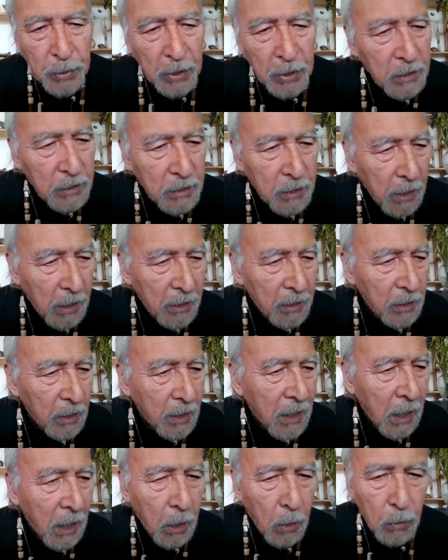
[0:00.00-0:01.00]
pigs and
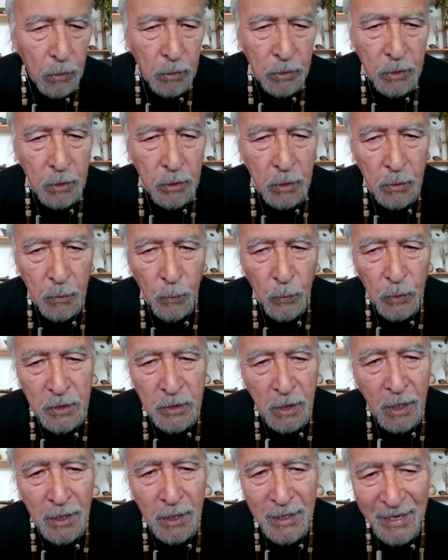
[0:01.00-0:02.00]
the cows,
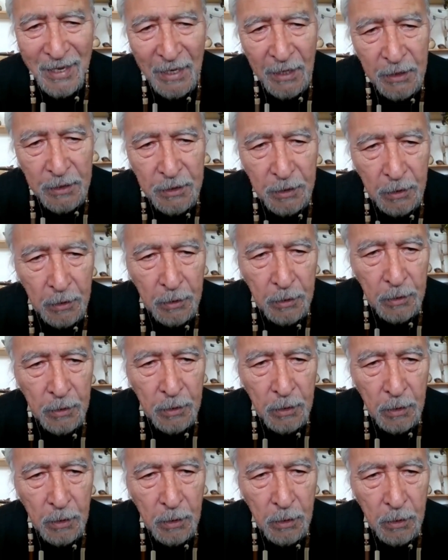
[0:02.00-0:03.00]
which are lazy.
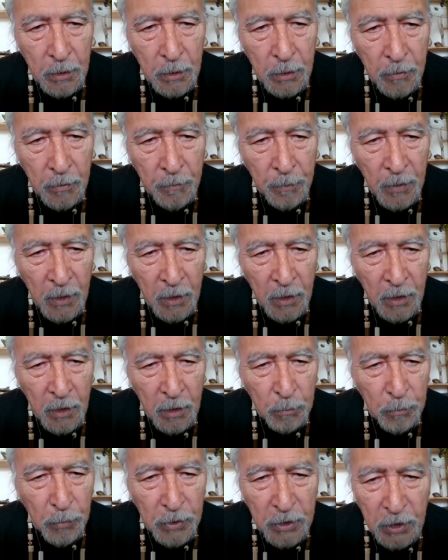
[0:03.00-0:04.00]

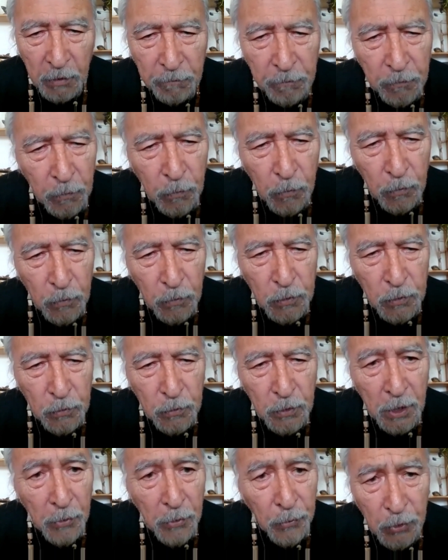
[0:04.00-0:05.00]
But if you go
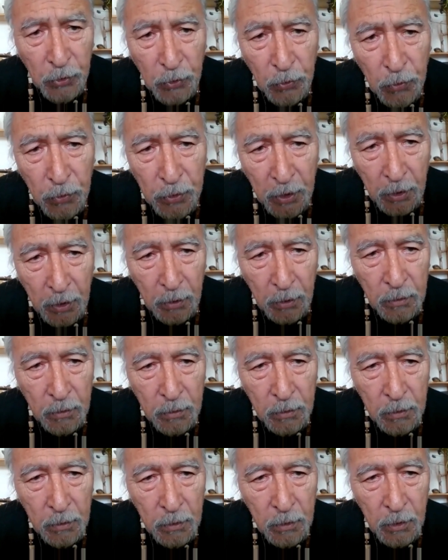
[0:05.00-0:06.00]
to Arizona,
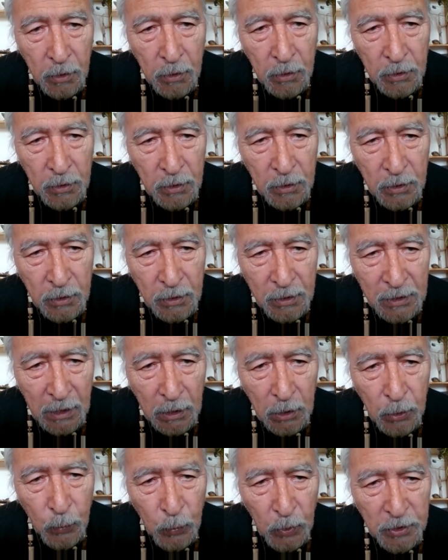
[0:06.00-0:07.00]

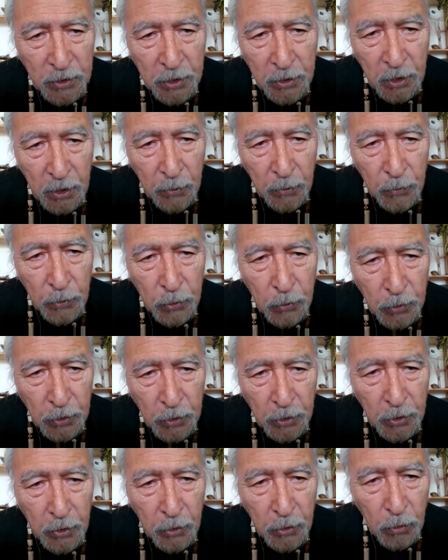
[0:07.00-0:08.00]
southwestern
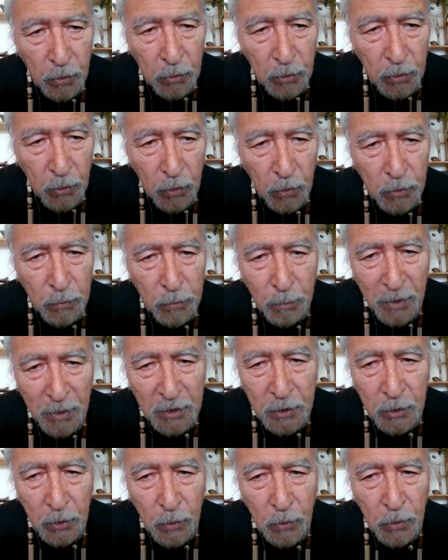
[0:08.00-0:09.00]
Arizona, North
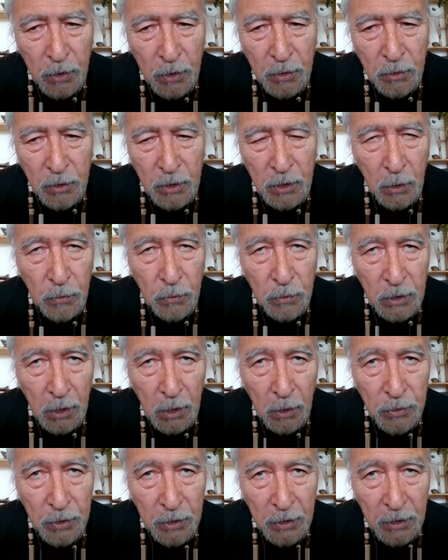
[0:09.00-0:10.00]
Mexico, and
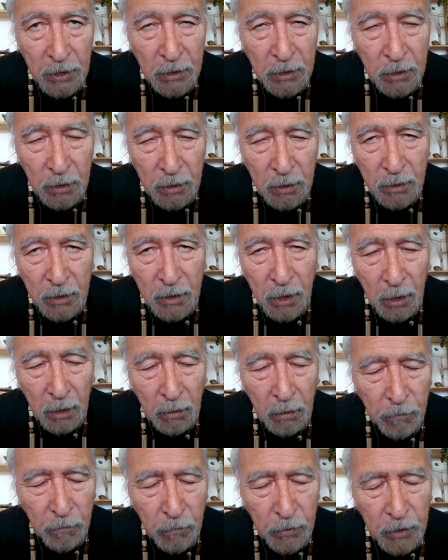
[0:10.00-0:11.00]
southeastern
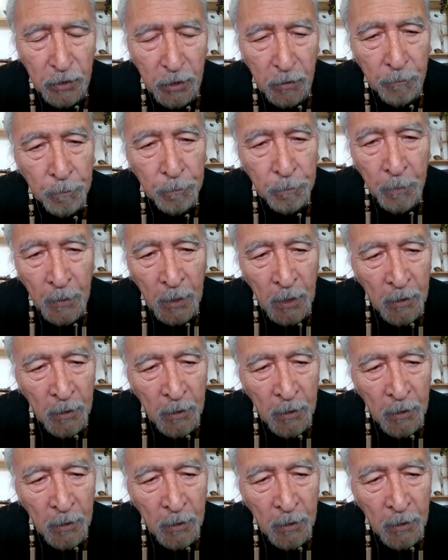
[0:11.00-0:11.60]
California,